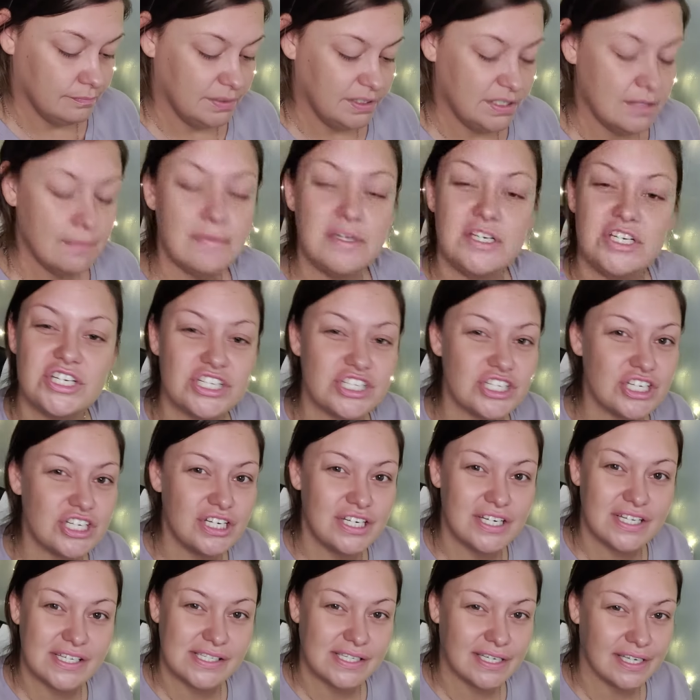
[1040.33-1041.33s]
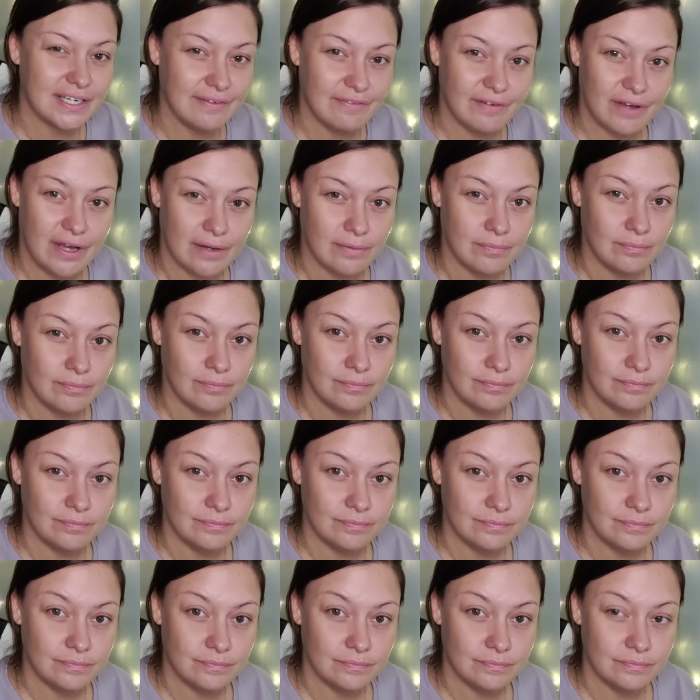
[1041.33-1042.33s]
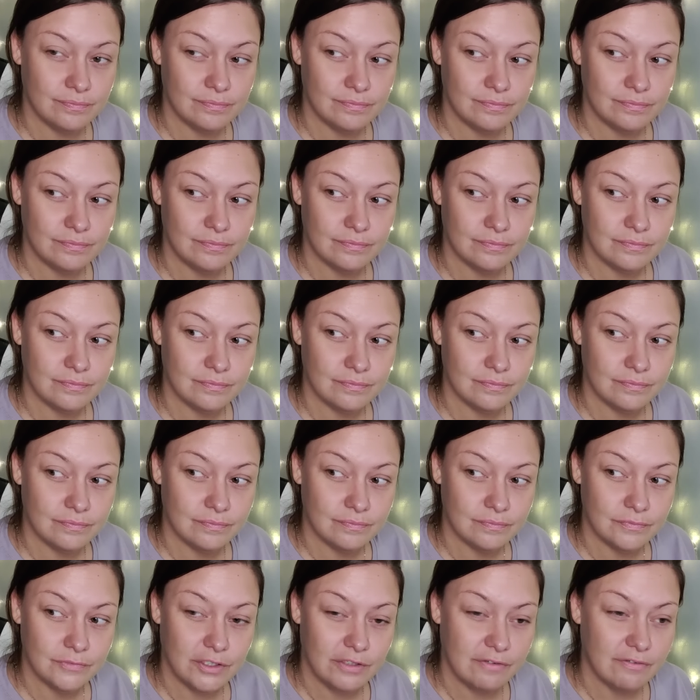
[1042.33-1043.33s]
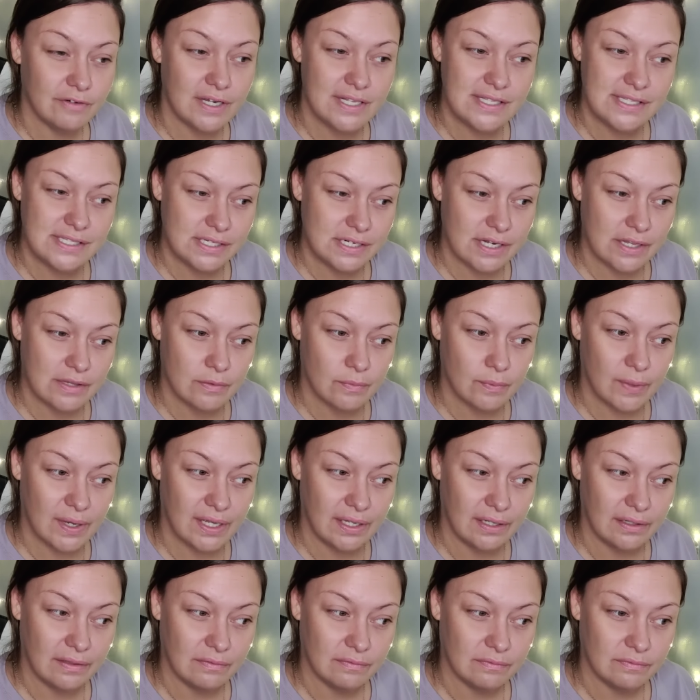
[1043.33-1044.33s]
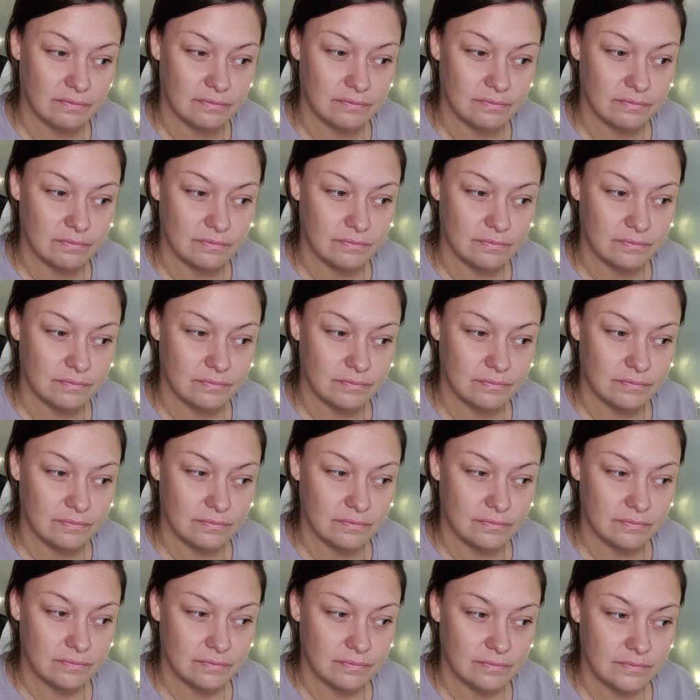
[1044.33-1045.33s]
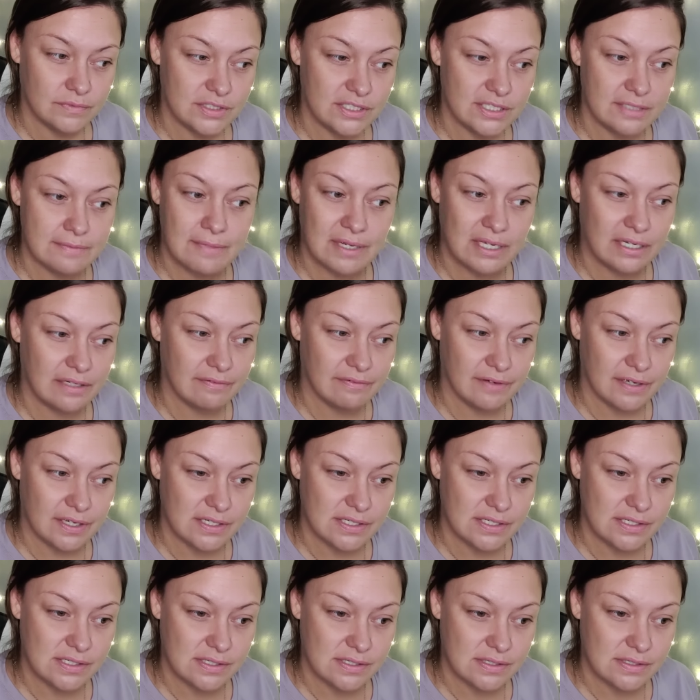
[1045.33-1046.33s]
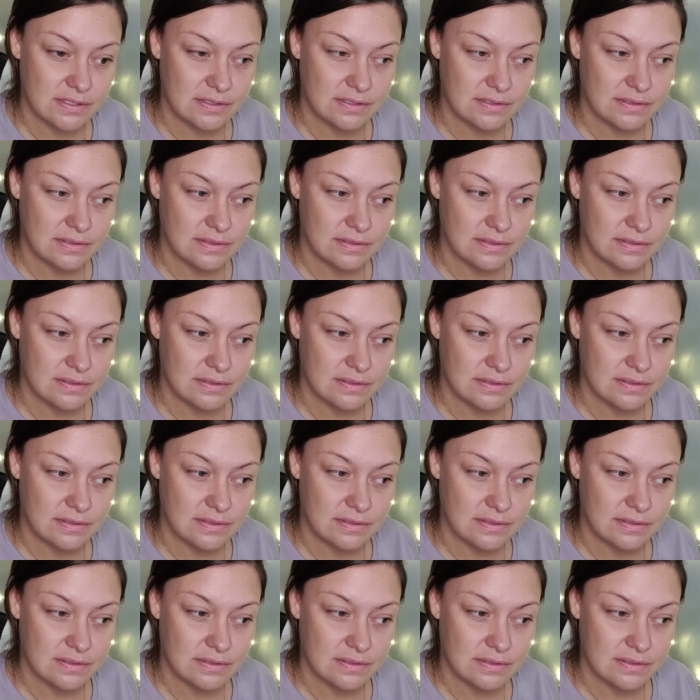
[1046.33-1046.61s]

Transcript: But the magician doesn't give up. He finds another way to manifest.